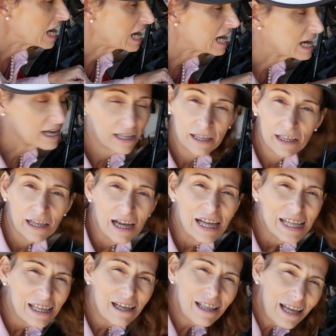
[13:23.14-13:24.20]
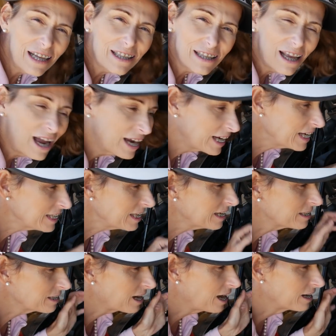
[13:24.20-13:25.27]
that's, I guess
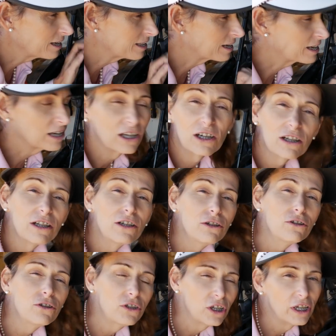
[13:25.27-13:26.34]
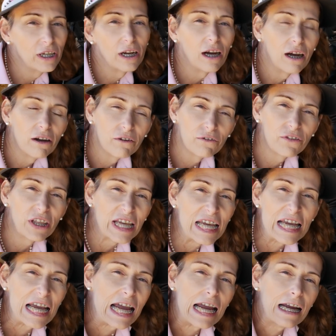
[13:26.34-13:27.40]
that's kind of the conclusion of the